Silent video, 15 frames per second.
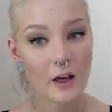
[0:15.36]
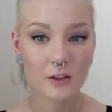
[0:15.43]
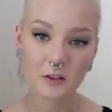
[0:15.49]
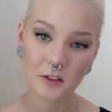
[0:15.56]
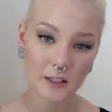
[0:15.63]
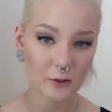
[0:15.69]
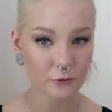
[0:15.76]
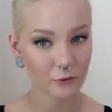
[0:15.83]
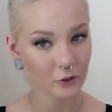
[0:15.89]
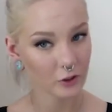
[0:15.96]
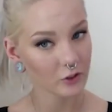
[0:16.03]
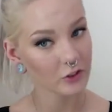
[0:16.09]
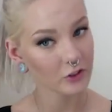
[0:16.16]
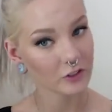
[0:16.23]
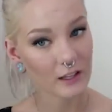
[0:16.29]
think for
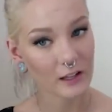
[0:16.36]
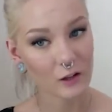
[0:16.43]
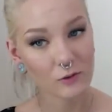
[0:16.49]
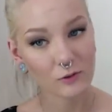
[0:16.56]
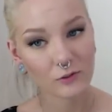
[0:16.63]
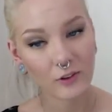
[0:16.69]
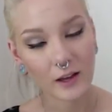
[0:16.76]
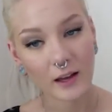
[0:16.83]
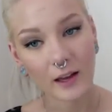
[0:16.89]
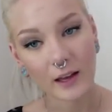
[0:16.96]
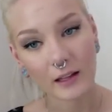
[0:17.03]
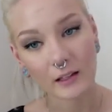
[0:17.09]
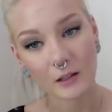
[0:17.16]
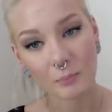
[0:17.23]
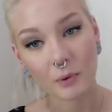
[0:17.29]
yourself
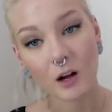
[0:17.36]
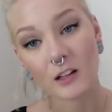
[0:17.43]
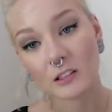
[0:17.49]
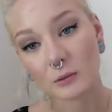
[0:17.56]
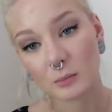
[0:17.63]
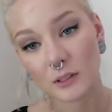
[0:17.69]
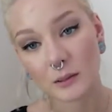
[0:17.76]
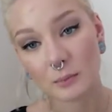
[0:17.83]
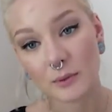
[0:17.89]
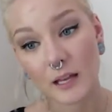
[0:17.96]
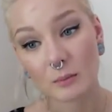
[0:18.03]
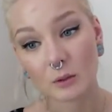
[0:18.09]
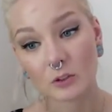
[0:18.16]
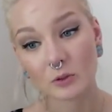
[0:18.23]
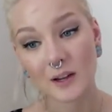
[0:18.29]
and possibly be
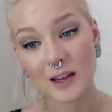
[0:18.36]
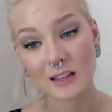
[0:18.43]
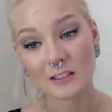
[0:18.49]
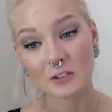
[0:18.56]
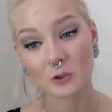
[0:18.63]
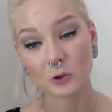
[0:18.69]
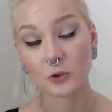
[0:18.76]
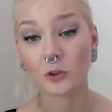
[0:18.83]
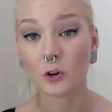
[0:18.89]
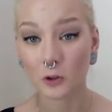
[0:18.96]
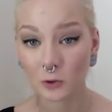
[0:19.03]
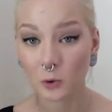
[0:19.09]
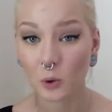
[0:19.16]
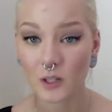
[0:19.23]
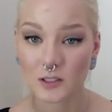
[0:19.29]
able to answer your
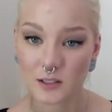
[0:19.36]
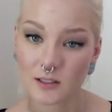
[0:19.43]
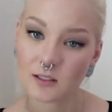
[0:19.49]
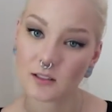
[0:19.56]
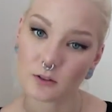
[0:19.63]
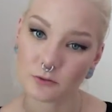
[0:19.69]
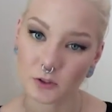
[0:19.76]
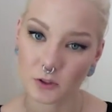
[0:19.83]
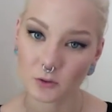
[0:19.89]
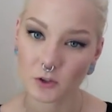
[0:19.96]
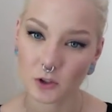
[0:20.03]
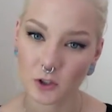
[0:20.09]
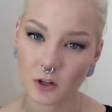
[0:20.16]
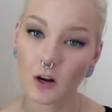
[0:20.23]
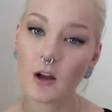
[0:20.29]
own questions in the
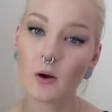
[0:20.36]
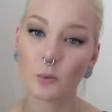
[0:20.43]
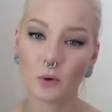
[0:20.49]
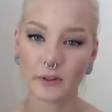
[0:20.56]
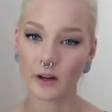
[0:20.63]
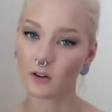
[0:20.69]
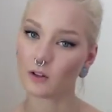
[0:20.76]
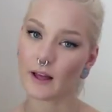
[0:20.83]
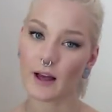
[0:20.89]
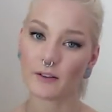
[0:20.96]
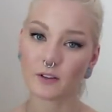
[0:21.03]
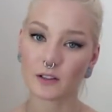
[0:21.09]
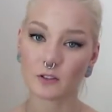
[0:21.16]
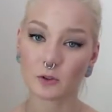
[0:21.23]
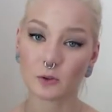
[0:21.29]
future without
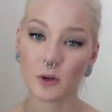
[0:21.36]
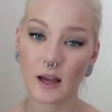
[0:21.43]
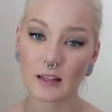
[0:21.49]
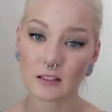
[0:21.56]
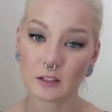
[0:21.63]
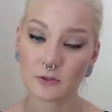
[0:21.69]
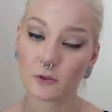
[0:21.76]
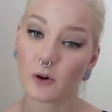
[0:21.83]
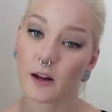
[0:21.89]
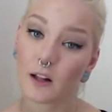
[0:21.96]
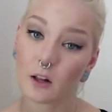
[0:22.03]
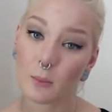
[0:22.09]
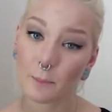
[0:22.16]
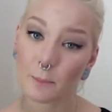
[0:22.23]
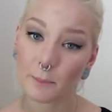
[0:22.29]
having to ask for
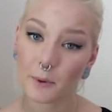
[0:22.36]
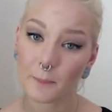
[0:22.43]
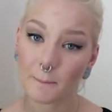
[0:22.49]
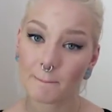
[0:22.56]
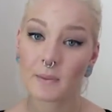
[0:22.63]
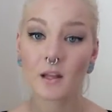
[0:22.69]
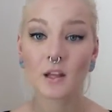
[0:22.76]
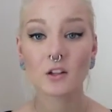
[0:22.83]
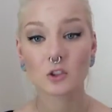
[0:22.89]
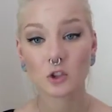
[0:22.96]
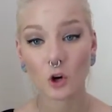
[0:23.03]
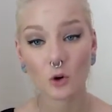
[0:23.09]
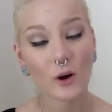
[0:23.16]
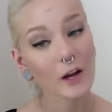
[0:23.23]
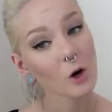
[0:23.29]
help.
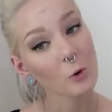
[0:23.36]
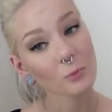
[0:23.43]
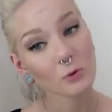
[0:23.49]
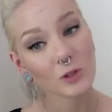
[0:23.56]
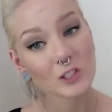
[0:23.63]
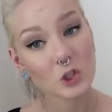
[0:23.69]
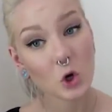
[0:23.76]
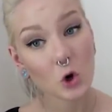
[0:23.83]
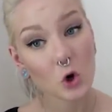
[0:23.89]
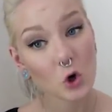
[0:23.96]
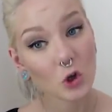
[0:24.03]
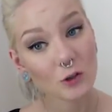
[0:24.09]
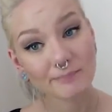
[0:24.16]
So I hope you enjoy.